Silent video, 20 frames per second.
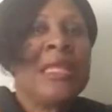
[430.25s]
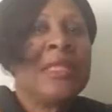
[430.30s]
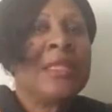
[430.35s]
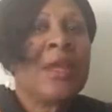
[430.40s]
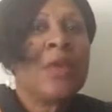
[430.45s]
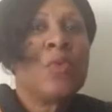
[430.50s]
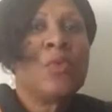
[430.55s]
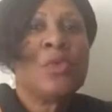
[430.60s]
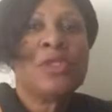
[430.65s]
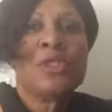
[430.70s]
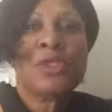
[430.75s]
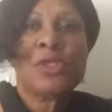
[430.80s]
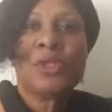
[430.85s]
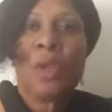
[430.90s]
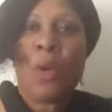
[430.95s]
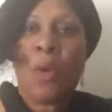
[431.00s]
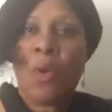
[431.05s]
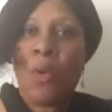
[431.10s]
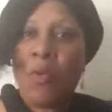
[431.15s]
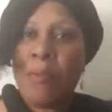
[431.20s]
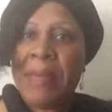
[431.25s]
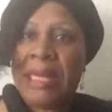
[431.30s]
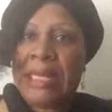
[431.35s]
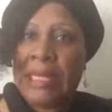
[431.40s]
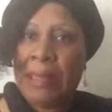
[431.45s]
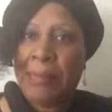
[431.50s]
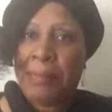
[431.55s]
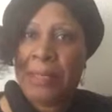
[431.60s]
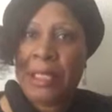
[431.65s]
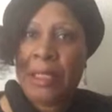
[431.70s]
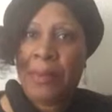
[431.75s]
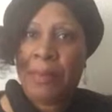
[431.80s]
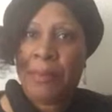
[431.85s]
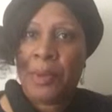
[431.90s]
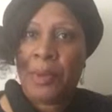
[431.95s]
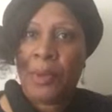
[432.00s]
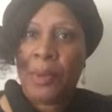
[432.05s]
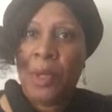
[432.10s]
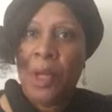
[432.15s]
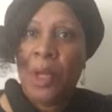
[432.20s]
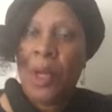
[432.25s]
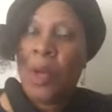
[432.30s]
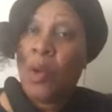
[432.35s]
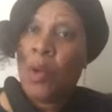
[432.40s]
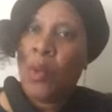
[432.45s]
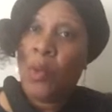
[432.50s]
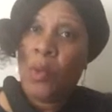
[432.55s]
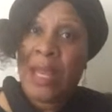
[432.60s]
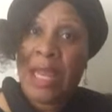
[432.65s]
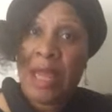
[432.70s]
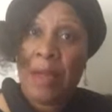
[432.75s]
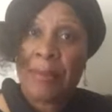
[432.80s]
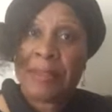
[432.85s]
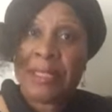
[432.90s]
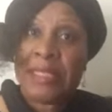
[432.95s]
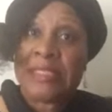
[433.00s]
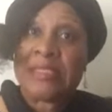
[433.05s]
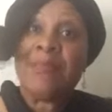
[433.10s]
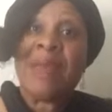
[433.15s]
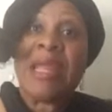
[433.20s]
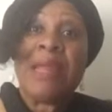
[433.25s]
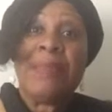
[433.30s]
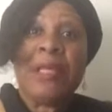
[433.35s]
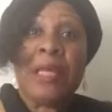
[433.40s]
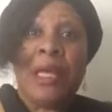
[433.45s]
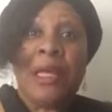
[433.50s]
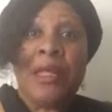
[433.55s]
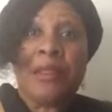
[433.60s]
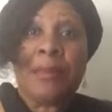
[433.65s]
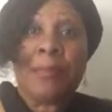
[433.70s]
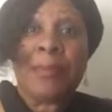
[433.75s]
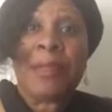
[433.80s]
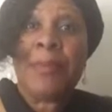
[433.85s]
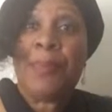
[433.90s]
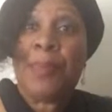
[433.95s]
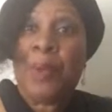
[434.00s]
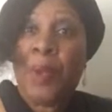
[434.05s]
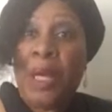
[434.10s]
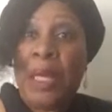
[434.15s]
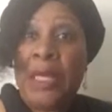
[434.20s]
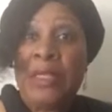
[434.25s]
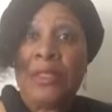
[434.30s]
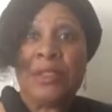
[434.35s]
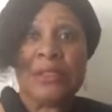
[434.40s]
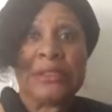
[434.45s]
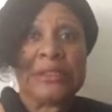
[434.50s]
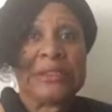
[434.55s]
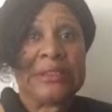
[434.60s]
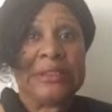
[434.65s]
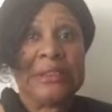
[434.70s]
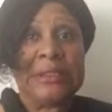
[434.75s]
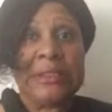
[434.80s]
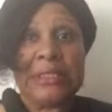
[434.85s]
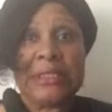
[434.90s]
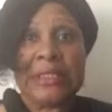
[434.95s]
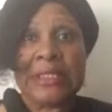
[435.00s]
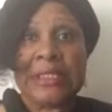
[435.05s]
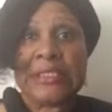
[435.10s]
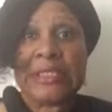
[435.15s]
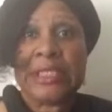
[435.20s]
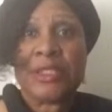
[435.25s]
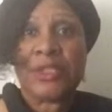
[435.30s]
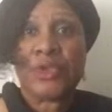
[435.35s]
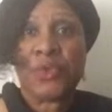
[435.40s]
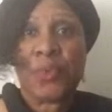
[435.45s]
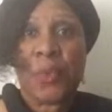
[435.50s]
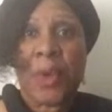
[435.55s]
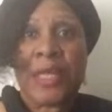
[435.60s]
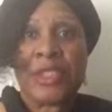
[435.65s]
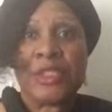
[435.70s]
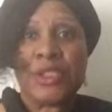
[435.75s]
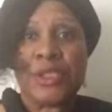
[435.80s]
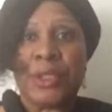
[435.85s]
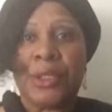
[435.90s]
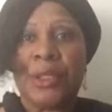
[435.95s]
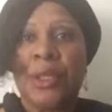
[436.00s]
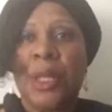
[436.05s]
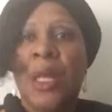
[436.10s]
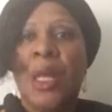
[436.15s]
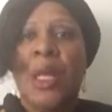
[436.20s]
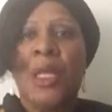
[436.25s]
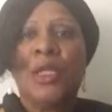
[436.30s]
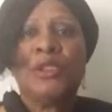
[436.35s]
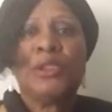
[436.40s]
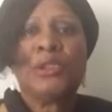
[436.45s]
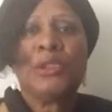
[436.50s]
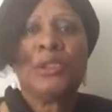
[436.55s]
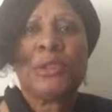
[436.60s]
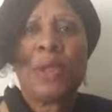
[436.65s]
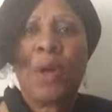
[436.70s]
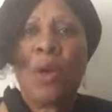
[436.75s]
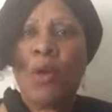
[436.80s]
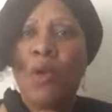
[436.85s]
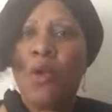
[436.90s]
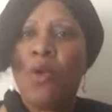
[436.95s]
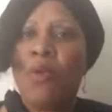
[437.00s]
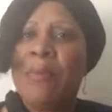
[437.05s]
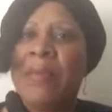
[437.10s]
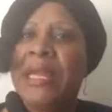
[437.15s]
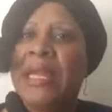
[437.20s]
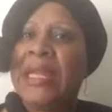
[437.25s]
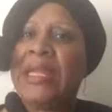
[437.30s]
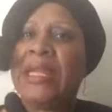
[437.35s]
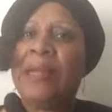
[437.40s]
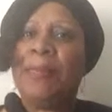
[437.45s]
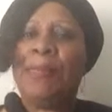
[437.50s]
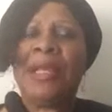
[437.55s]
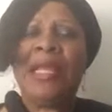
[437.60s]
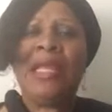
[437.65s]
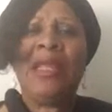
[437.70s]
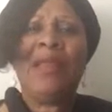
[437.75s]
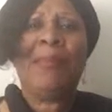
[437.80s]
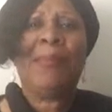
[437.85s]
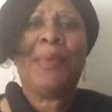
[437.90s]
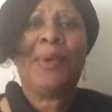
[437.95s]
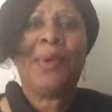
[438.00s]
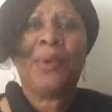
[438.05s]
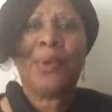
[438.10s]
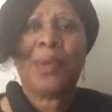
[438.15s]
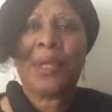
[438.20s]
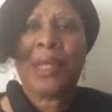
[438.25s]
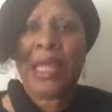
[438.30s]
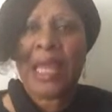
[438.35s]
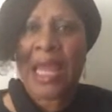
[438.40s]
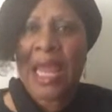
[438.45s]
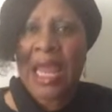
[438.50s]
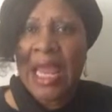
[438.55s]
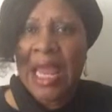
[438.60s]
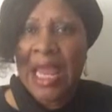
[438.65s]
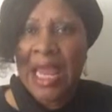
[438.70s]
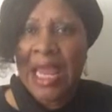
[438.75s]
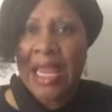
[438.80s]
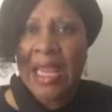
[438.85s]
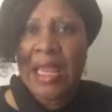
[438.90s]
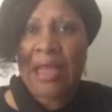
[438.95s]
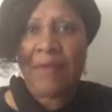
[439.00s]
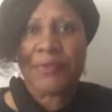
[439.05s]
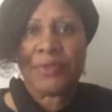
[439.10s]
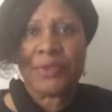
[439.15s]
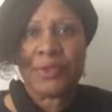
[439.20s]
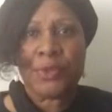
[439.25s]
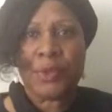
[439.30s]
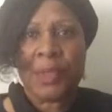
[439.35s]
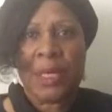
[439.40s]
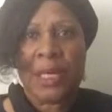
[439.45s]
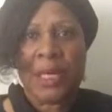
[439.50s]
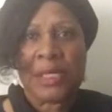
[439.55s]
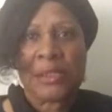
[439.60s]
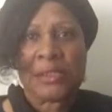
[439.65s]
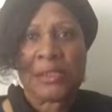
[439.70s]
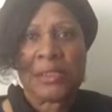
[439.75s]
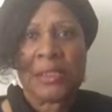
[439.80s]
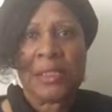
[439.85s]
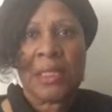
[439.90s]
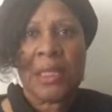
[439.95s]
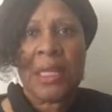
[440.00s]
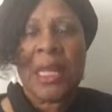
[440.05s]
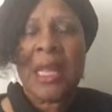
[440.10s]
There were so many people who helped us. Maybe other people understood the situation. So many people gave to us.